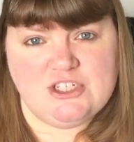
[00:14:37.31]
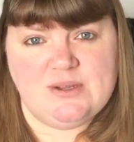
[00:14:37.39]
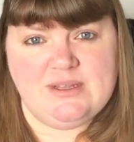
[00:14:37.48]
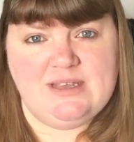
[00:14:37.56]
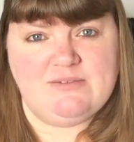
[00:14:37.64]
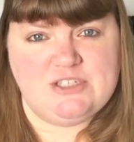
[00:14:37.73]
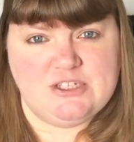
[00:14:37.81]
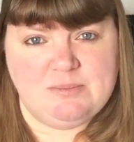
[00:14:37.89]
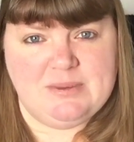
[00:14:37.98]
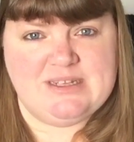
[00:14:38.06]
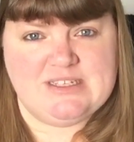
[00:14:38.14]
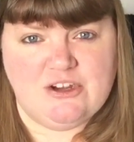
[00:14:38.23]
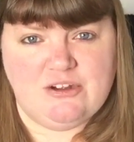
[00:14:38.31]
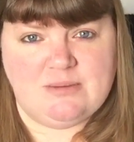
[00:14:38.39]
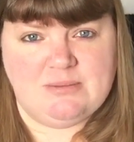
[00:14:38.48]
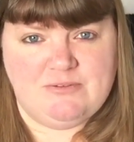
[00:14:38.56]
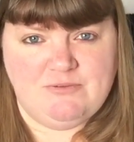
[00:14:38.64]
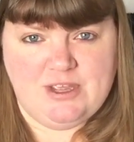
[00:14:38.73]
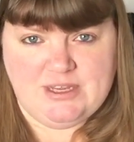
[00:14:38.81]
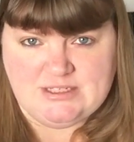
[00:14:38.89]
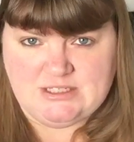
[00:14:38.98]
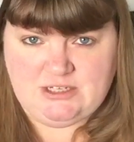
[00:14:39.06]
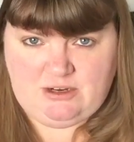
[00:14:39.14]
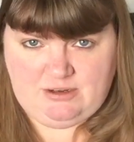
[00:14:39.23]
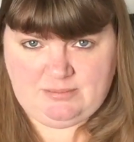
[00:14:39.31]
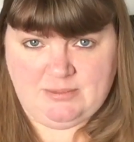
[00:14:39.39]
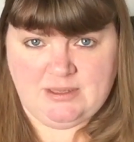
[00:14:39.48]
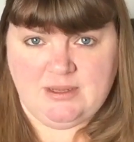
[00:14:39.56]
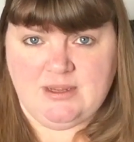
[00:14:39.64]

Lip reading: so it gives you a bit of time the first time